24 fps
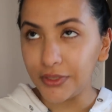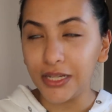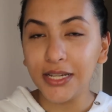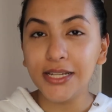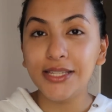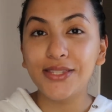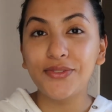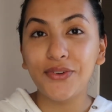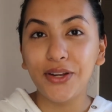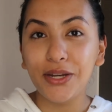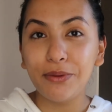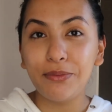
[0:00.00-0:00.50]

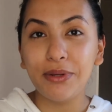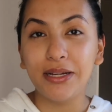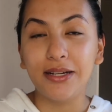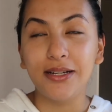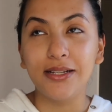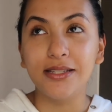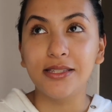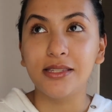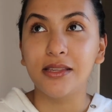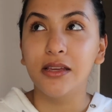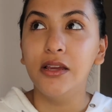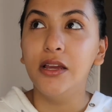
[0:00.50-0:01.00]
it's funny
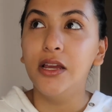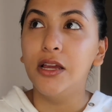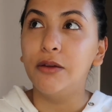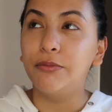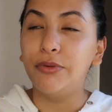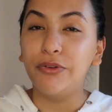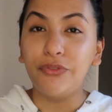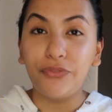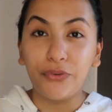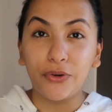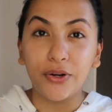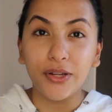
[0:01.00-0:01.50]
because
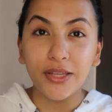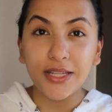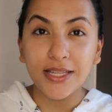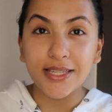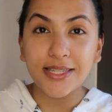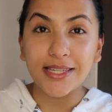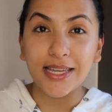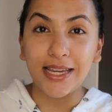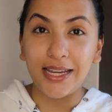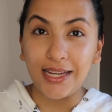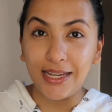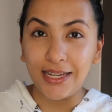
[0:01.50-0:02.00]
before
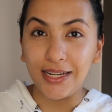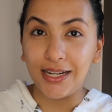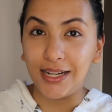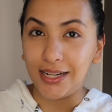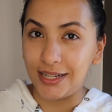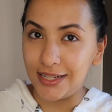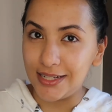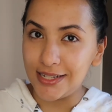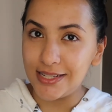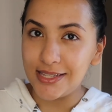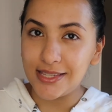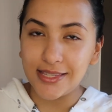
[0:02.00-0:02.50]
this hit
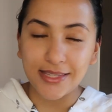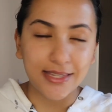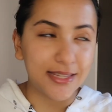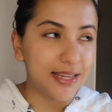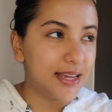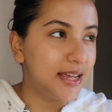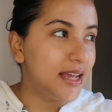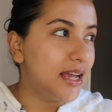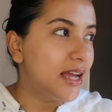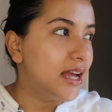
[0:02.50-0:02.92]
us,